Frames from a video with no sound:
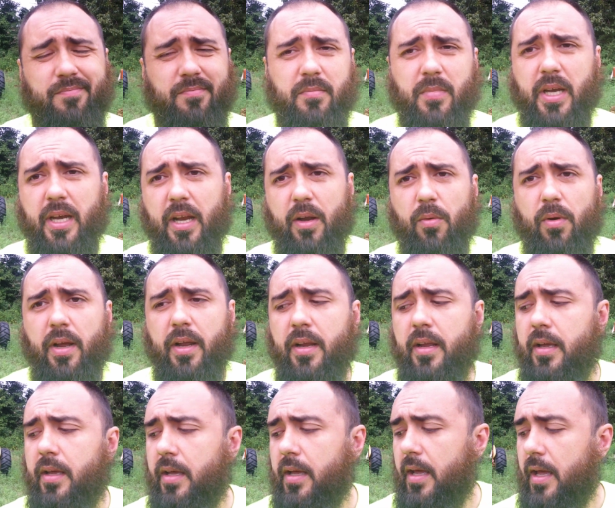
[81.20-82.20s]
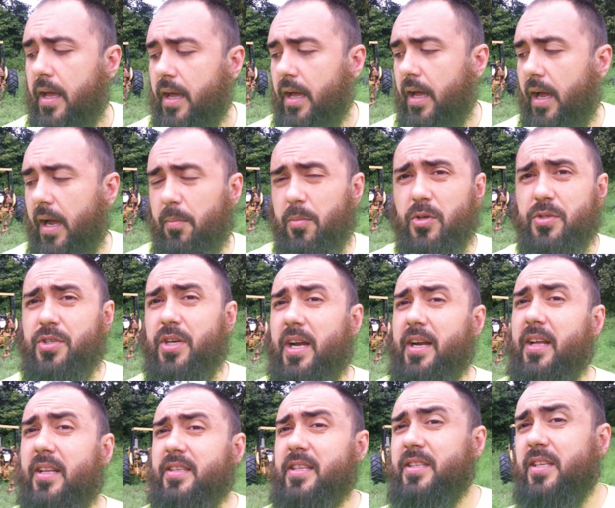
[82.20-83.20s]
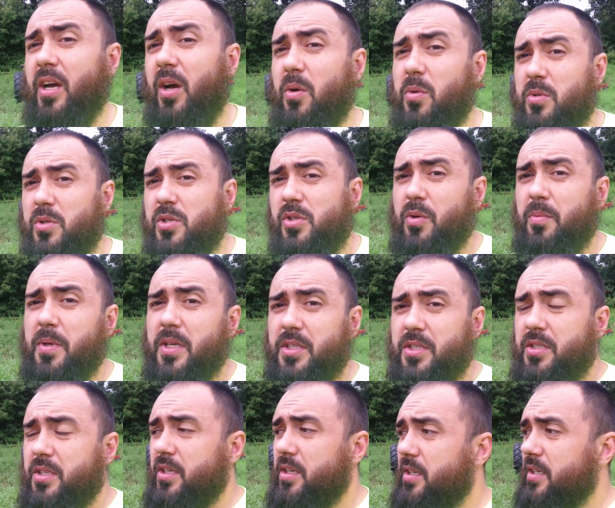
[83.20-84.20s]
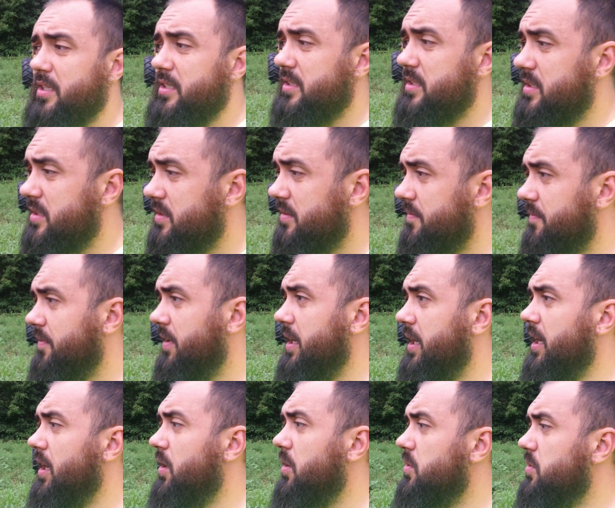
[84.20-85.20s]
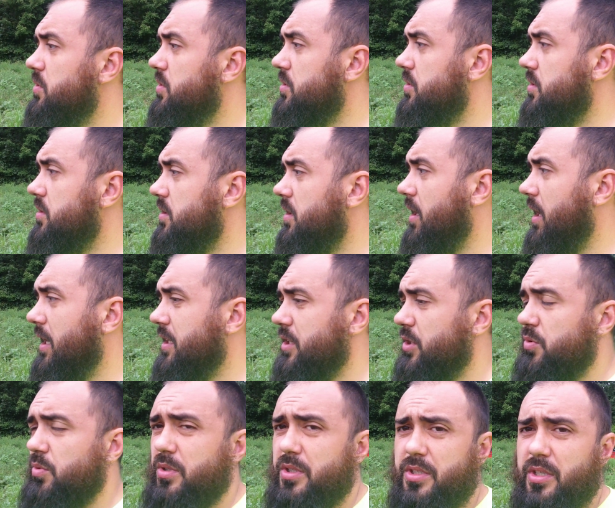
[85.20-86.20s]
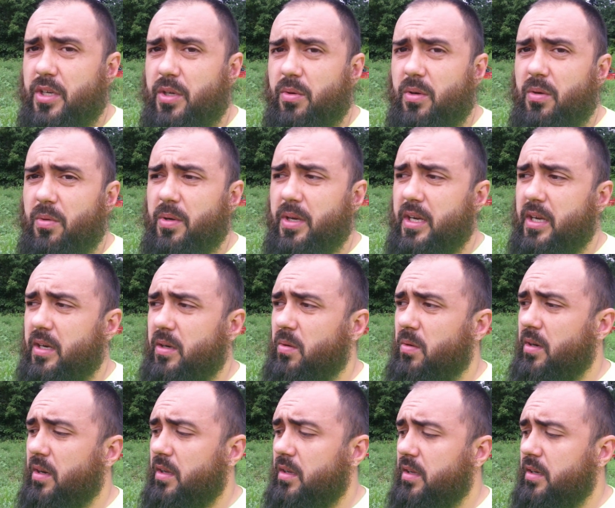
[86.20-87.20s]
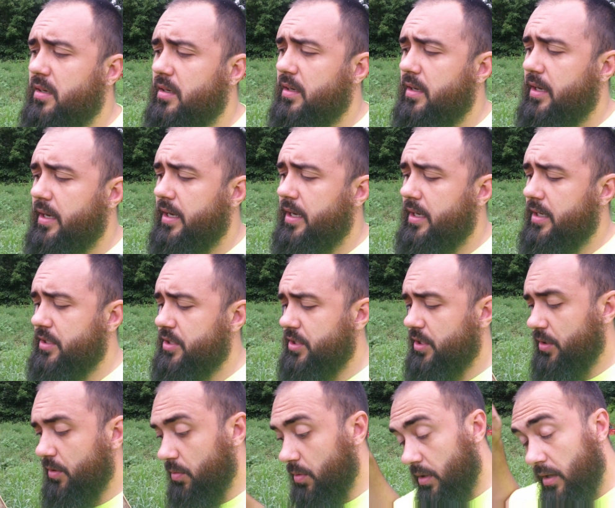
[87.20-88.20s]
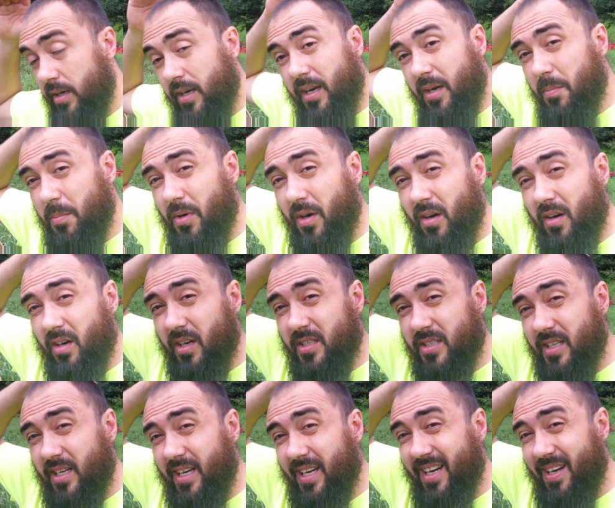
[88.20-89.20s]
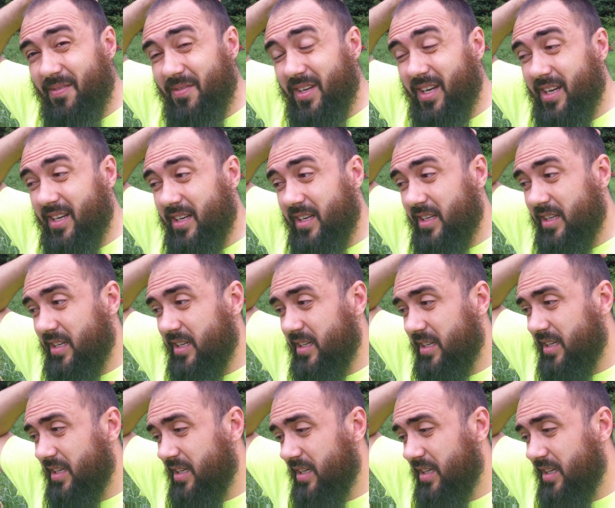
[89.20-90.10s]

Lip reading: But anyway, I'm going to try not to talk so much during these videos. I just want to show you what we got going on and show you what kind of progress I have got done.